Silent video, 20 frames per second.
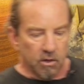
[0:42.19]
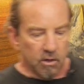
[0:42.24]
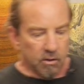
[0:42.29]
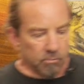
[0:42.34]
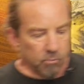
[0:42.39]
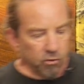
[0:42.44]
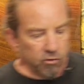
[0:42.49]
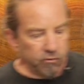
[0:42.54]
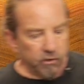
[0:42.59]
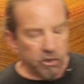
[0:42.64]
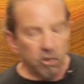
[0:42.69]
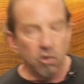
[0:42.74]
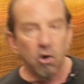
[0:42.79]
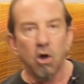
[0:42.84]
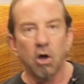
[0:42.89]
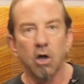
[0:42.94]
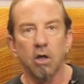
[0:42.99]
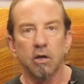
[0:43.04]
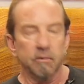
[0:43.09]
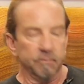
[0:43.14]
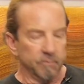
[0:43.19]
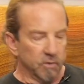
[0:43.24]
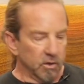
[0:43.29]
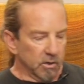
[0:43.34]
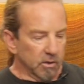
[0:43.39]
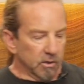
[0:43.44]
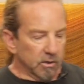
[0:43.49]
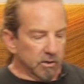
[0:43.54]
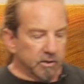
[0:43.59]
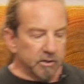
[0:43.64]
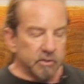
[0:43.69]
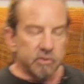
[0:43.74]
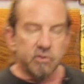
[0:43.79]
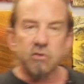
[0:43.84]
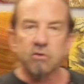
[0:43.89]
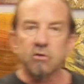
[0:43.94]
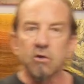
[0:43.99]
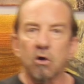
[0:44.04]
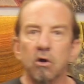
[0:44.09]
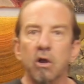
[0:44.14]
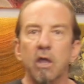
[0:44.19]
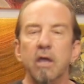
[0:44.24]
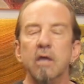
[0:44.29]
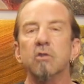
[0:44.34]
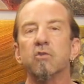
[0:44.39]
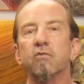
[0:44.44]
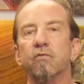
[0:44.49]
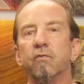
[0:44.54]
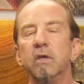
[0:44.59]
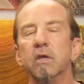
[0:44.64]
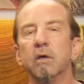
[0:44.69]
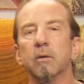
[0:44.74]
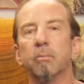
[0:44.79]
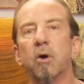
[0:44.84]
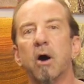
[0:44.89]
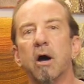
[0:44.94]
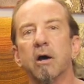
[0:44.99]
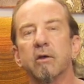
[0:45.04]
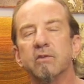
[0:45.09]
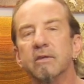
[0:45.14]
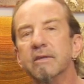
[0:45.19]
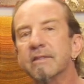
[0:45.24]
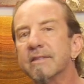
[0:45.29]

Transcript: Moving on, this is our HV epoxy.